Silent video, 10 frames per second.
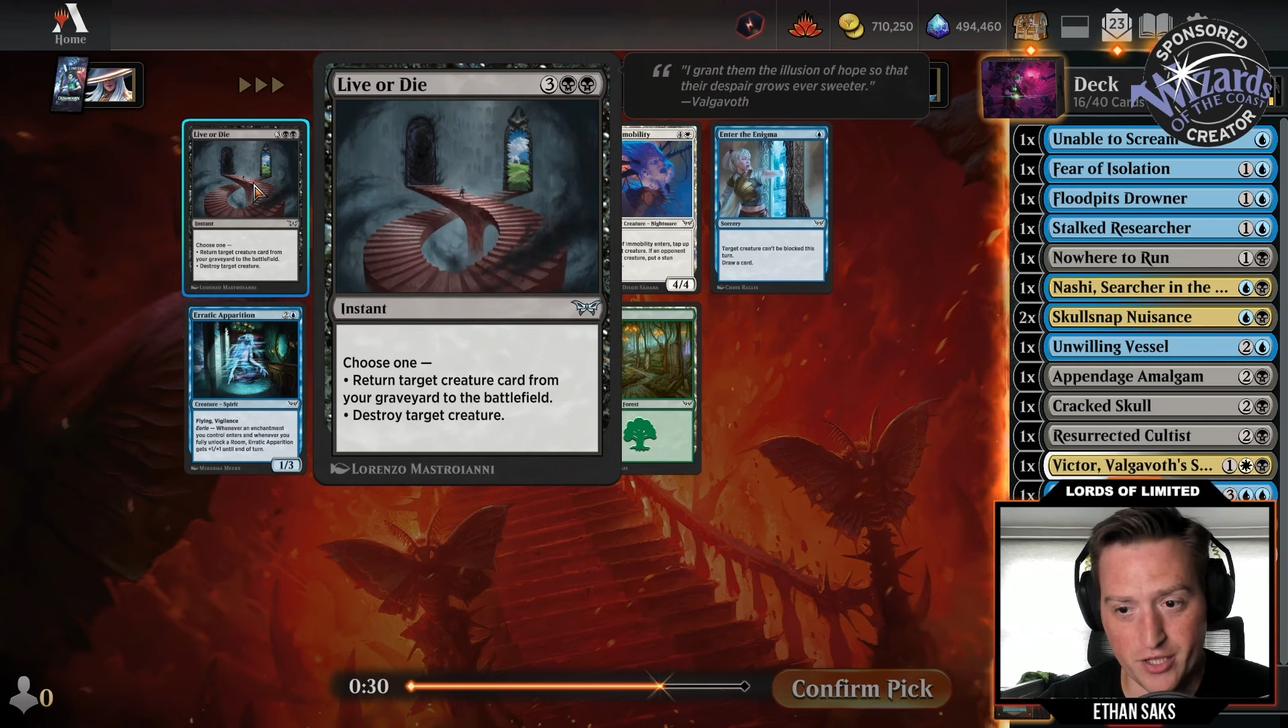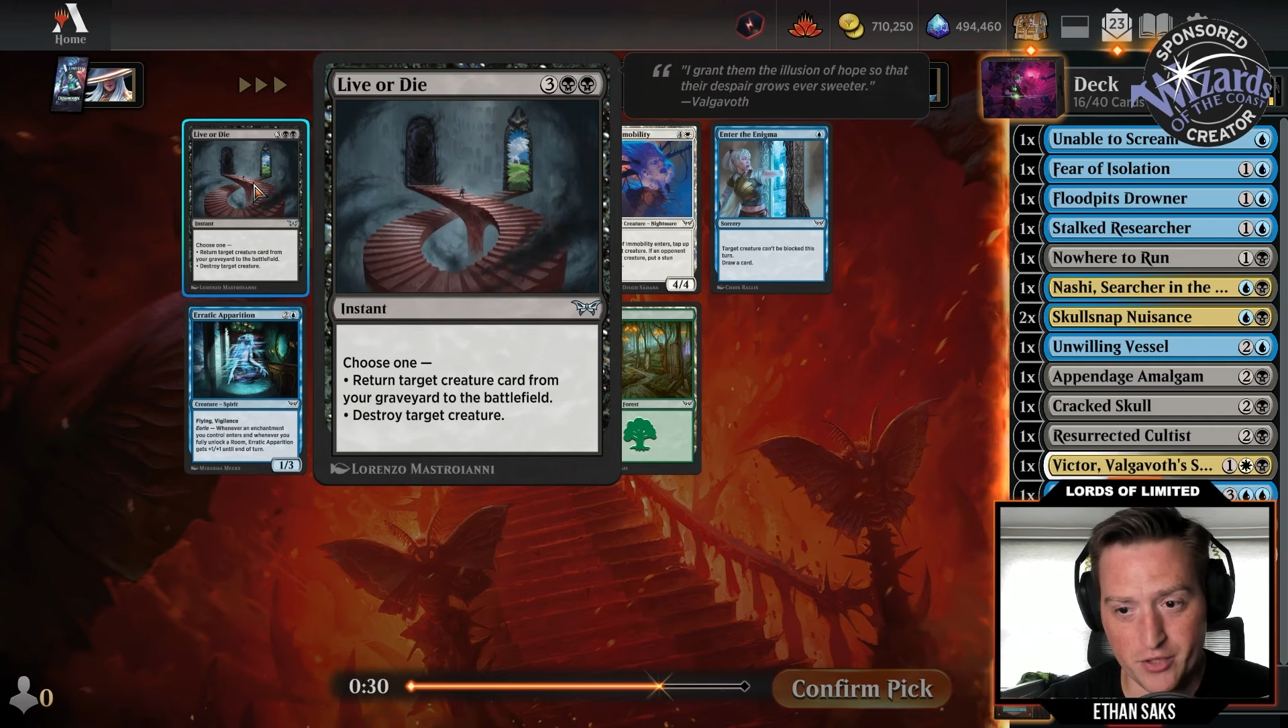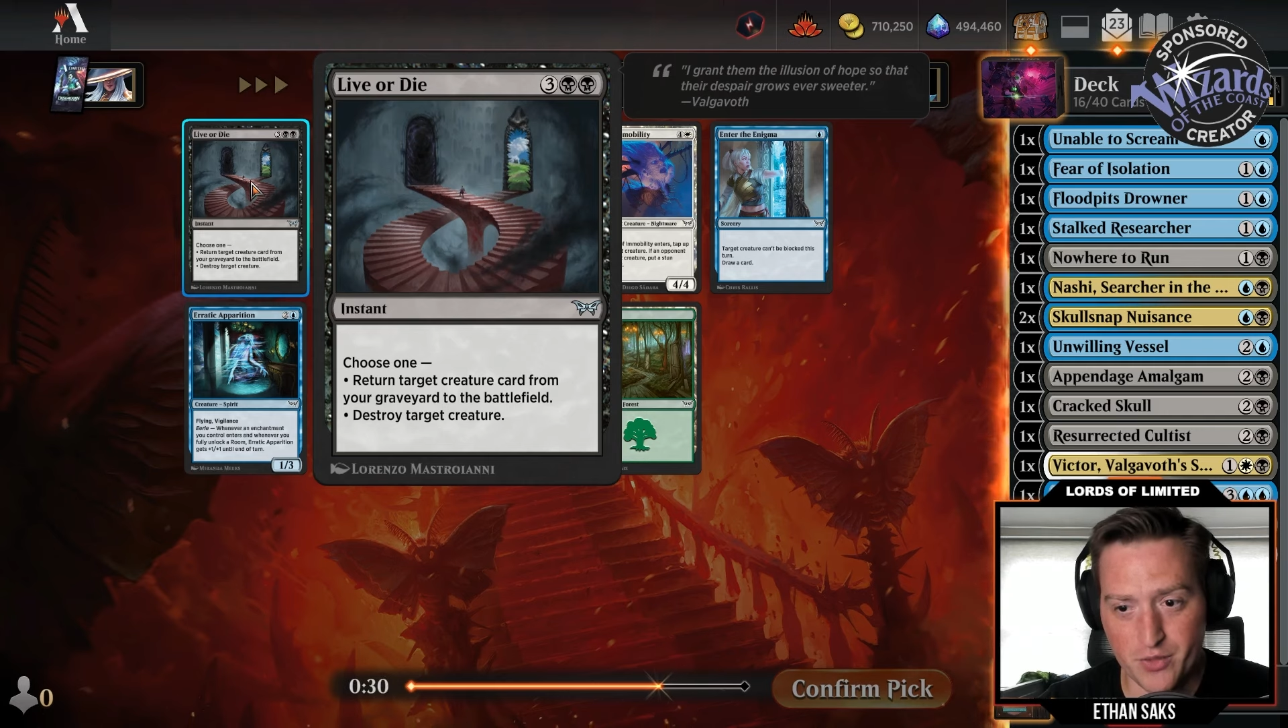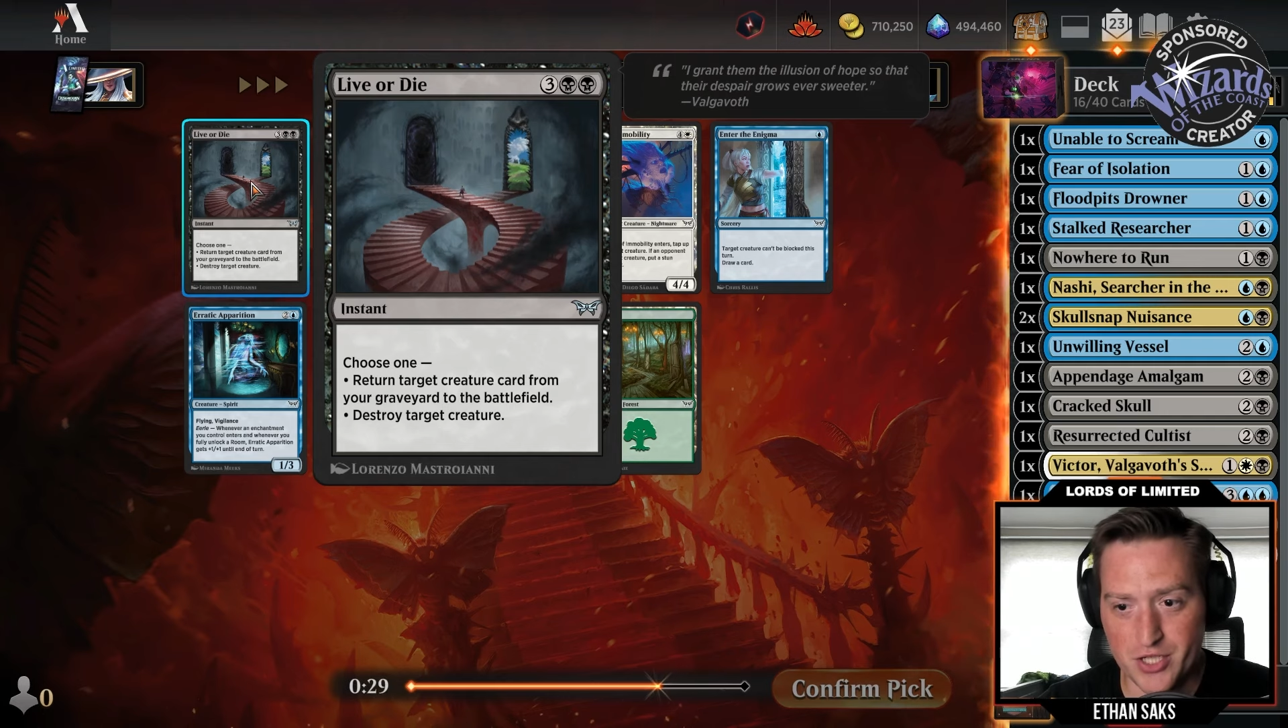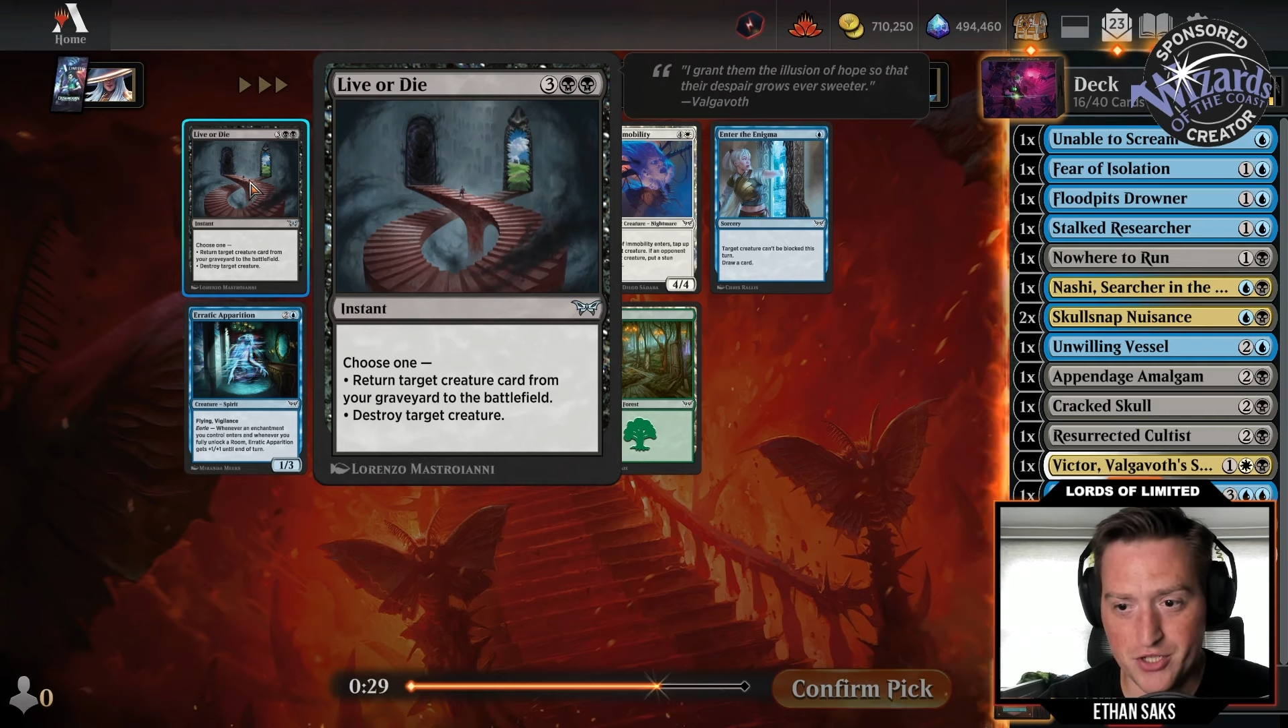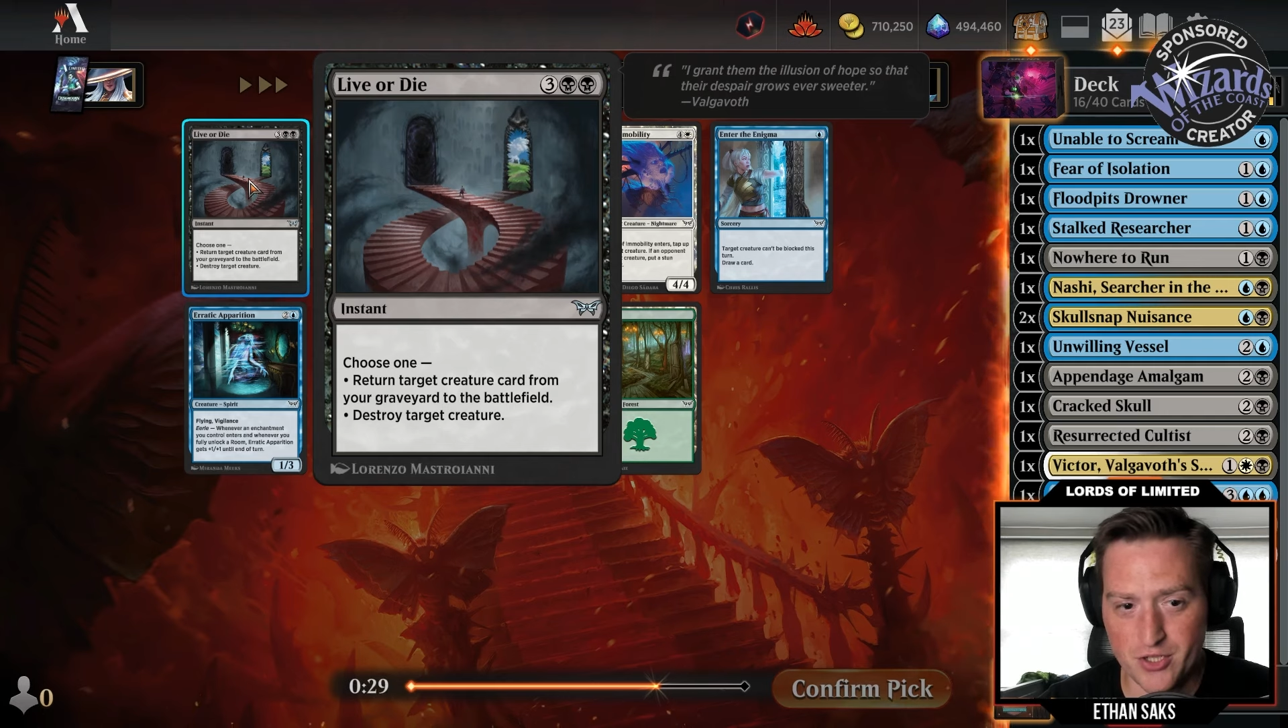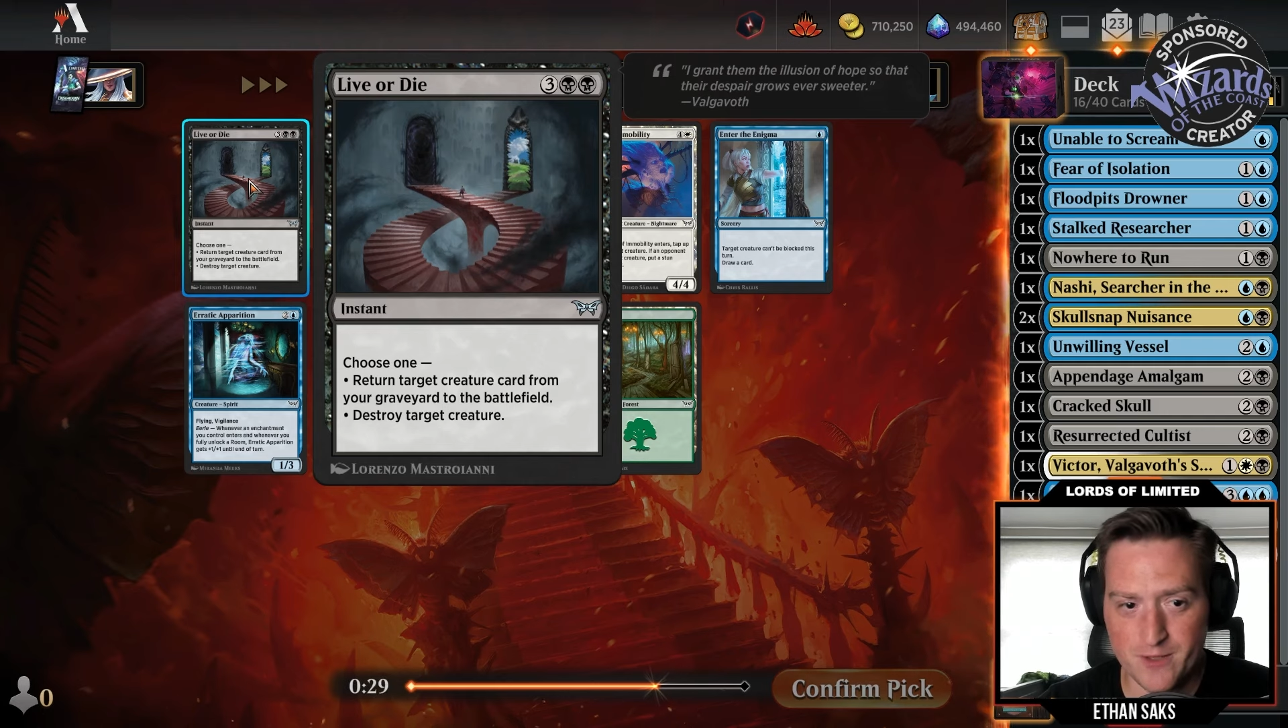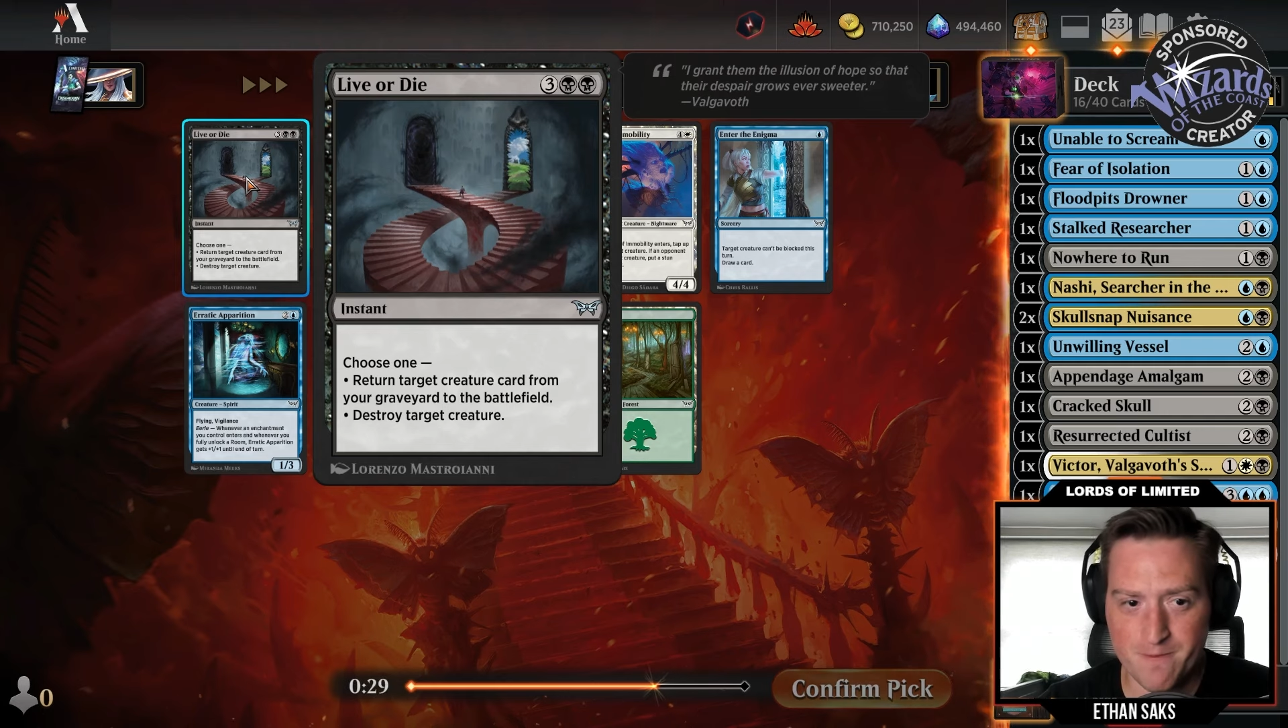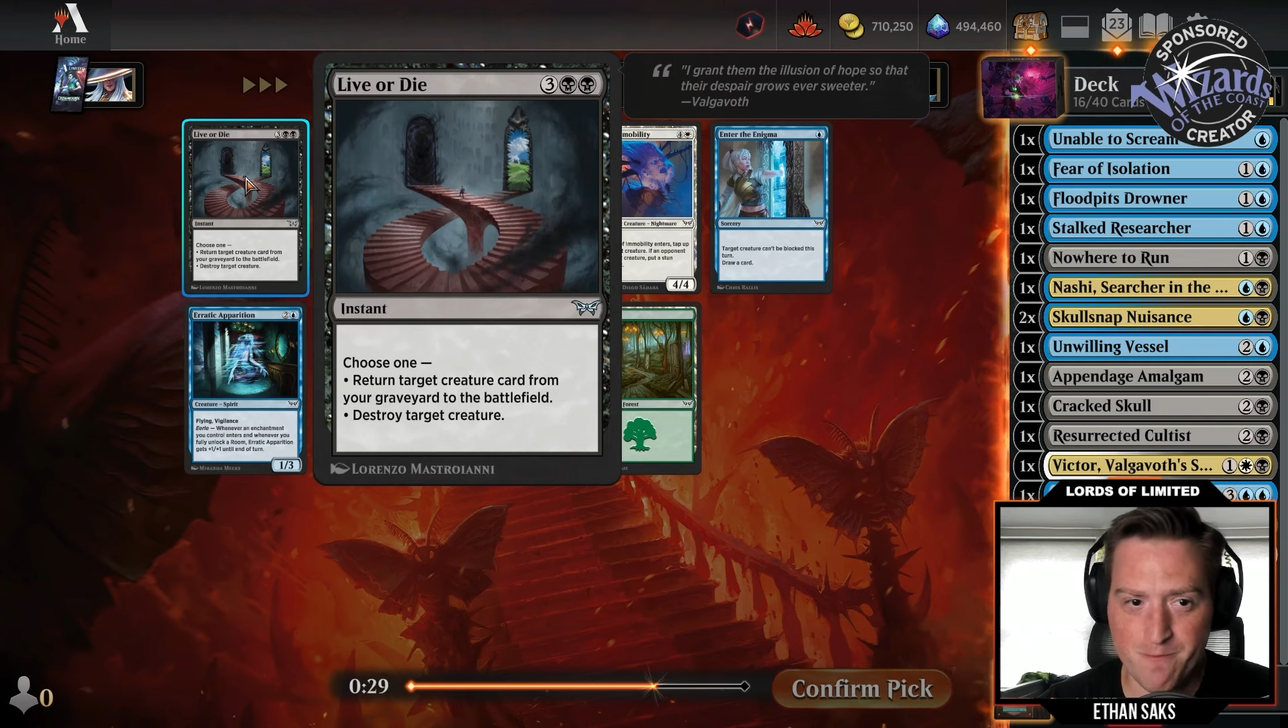creature.